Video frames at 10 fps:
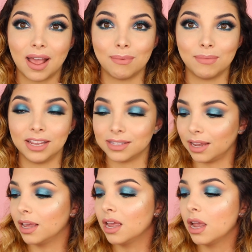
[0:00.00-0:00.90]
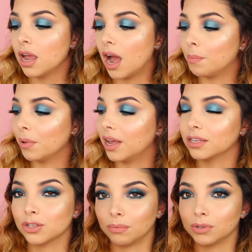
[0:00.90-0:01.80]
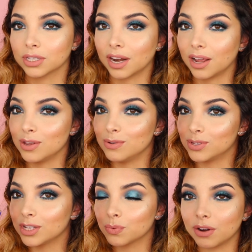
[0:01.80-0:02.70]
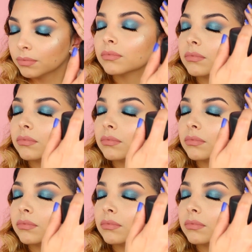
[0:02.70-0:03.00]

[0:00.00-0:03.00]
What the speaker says: amazing. A plus. So I'm just gonna use this one.